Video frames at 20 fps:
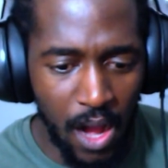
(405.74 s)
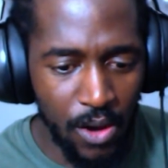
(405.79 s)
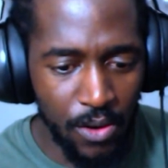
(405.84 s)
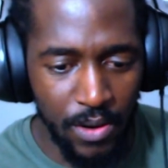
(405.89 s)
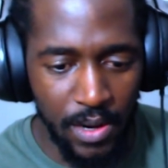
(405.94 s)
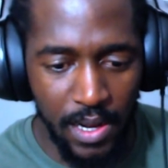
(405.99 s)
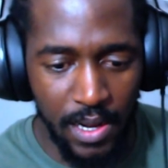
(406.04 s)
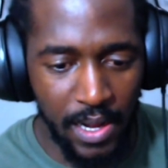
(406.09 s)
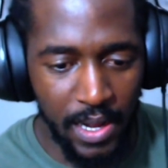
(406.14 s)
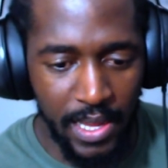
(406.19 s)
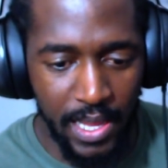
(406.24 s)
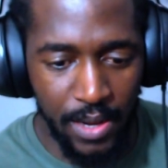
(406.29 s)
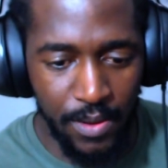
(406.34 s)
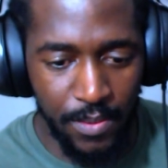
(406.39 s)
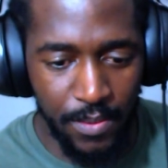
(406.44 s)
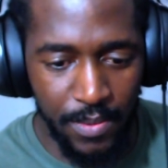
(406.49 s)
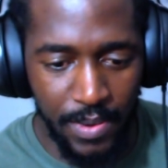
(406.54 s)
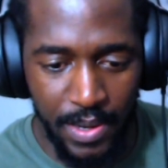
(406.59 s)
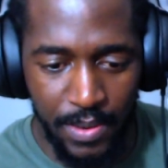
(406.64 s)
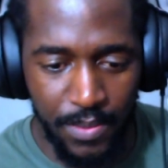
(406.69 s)
Oh,
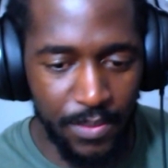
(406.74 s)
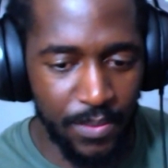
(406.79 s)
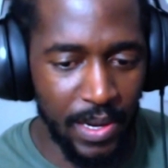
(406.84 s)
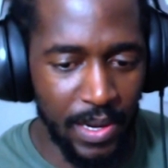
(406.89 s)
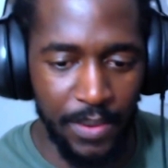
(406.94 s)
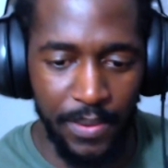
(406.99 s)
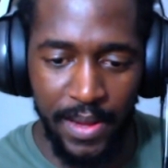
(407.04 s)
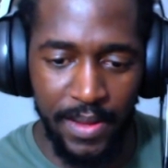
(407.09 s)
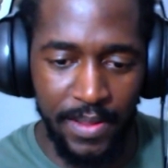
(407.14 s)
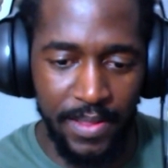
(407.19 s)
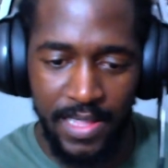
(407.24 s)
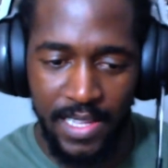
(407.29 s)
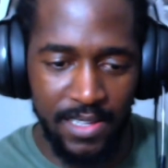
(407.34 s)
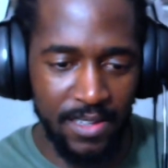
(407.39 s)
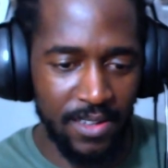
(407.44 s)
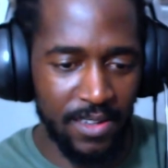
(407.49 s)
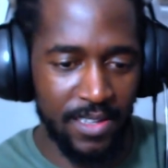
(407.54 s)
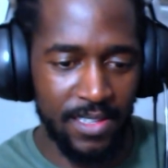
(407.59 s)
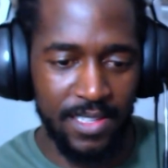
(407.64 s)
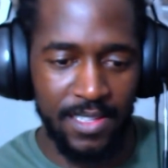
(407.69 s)
okay. Wait, wait, wait.
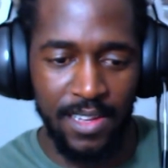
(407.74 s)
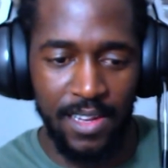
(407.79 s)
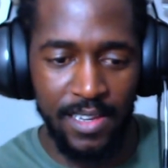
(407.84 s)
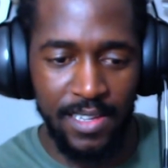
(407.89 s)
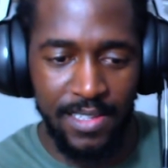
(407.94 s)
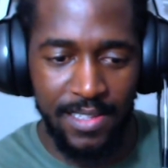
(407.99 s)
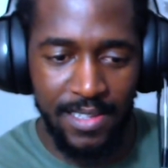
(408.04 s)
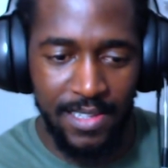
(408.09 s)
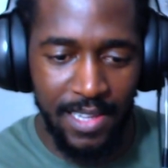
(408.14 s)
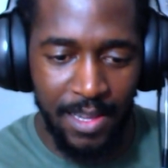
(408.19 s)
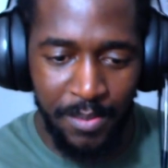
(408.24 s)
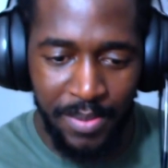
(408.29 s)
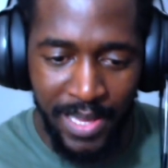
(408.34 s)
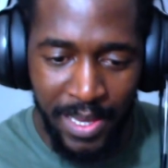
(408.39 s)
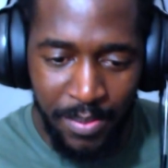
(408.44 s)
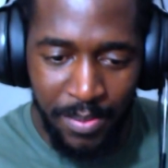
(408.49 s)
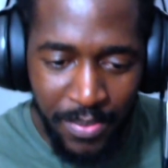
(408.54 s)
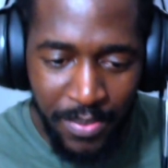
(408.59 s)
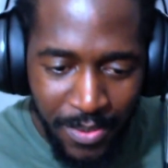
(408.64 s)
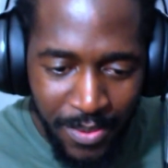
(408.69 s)
These aren't. Are these the same
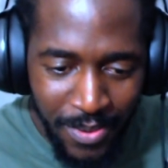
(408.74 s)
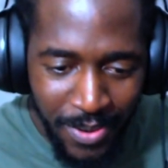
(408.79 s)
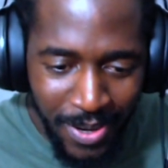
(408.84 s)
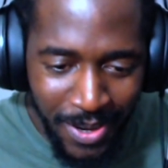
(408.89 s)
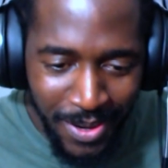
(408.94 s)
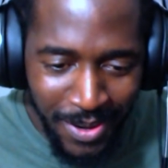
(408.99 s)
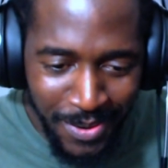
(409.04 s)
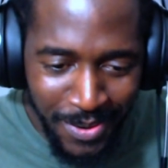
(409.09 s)
people?